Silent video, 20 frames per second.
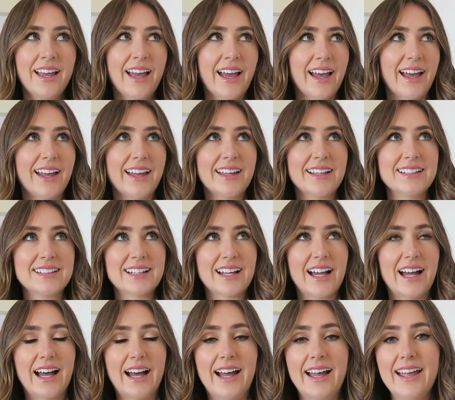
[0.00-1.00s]
And
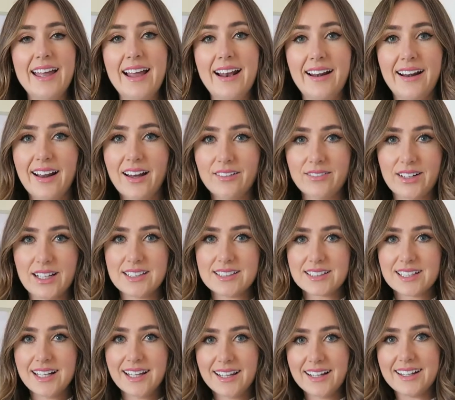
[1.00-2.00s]
I love lace,
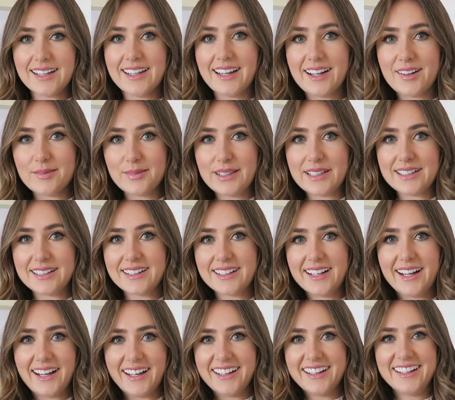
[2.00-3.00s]
clearly. I mean,
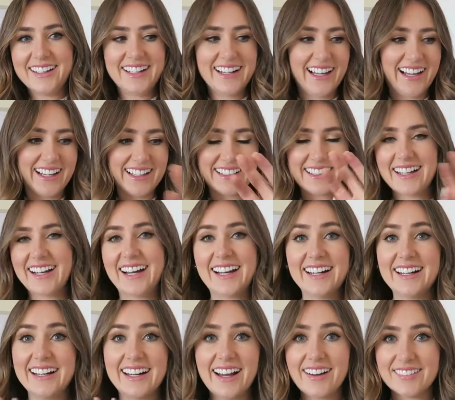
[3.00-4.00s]
like, I
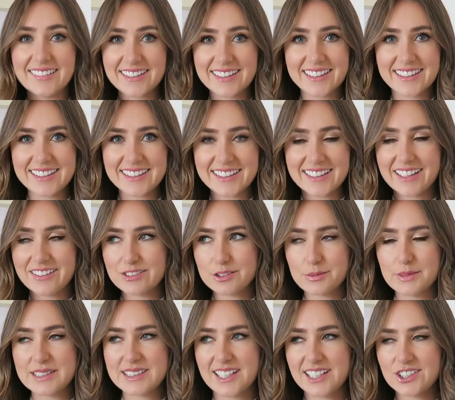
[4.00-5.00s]
love it. It gives
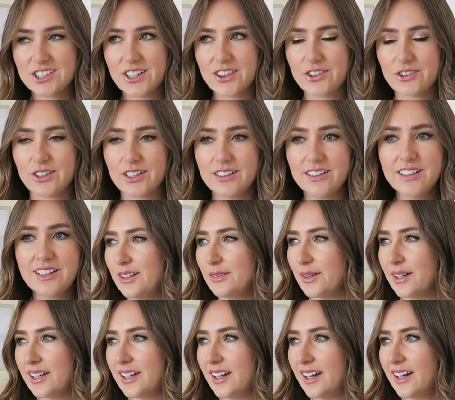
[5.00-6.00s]
me such a thrill.
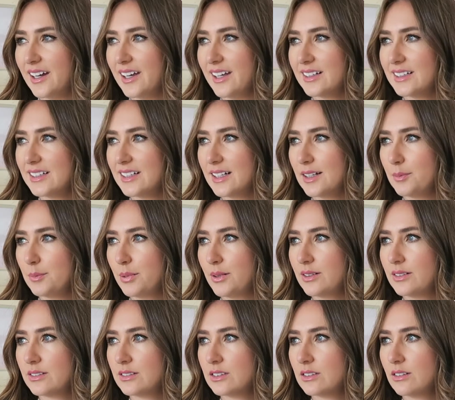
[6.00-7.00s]
Anyway, I ended up
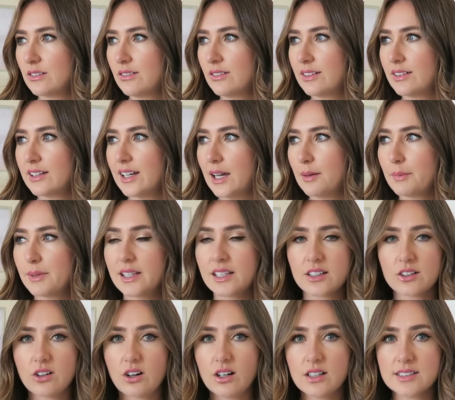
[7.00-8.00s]
coming
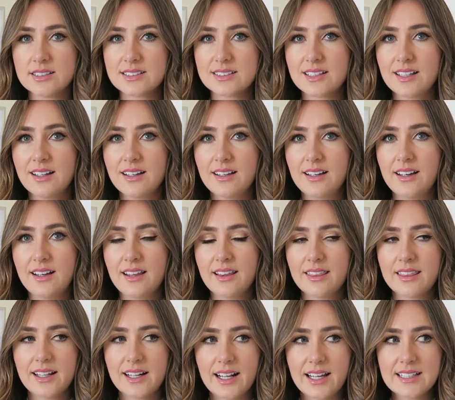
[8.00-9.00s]
across
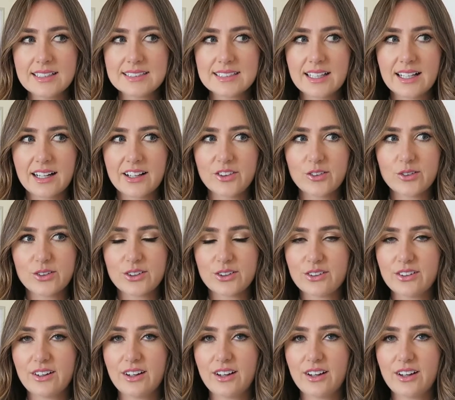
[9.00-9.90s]
the lace that I thought,